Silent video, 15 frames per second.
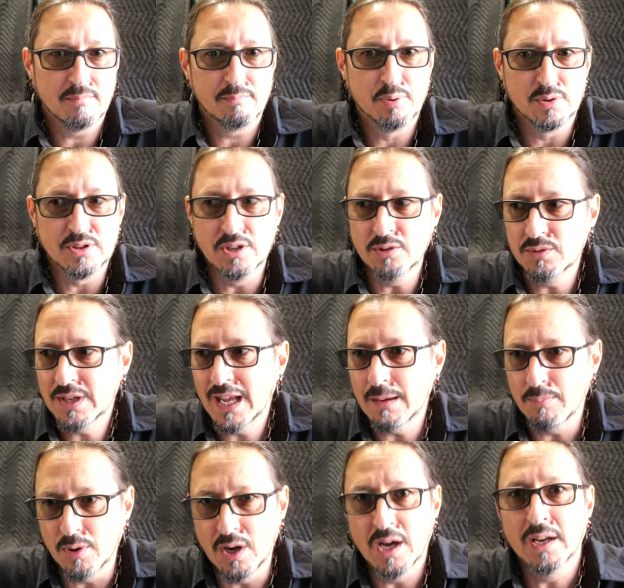put the new
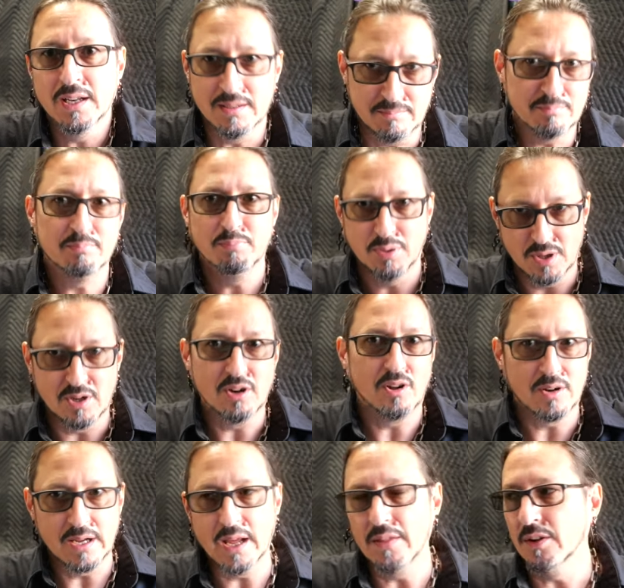tape on and put it all
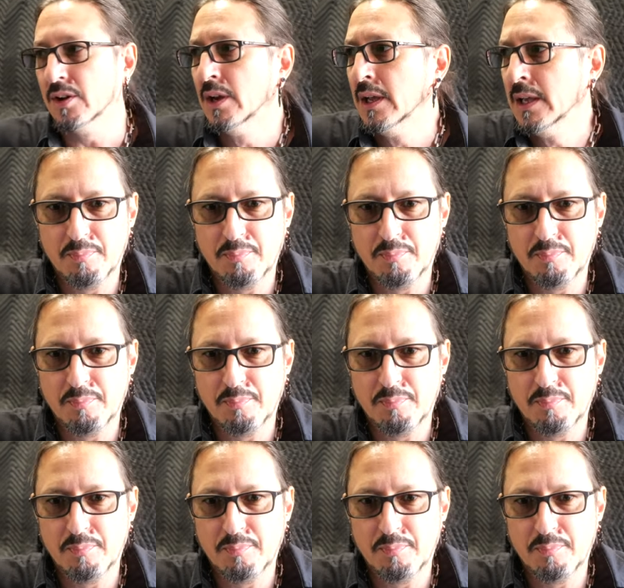together.